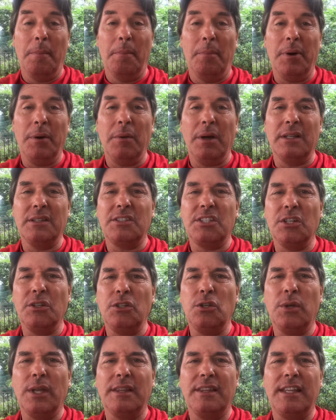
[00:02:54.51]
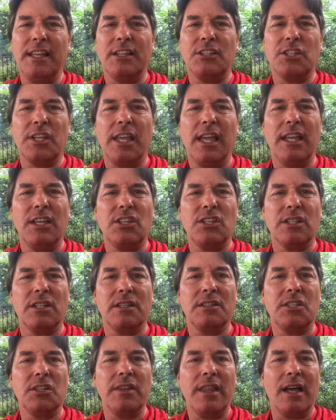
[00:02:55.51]
But until you get the education,
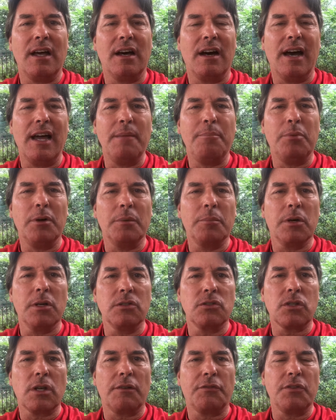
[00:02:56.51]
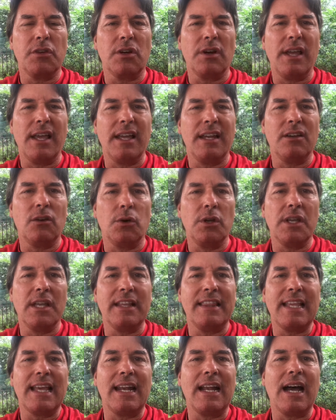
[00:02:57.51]
until that light bulb goes off in your head or you
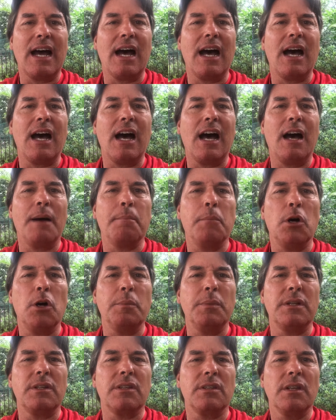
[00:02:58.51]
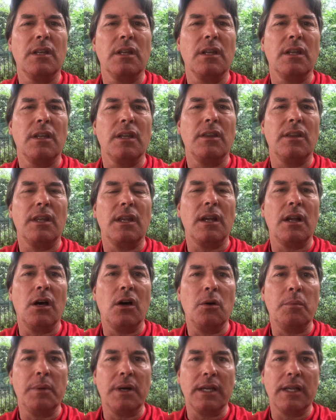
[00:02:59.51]
get that aha moment that,
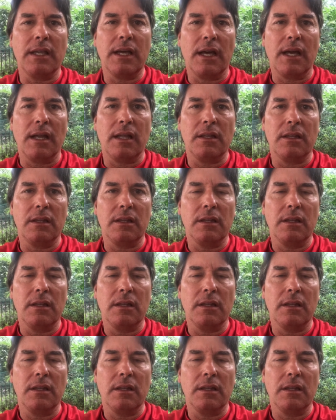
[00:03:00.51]
oh my God,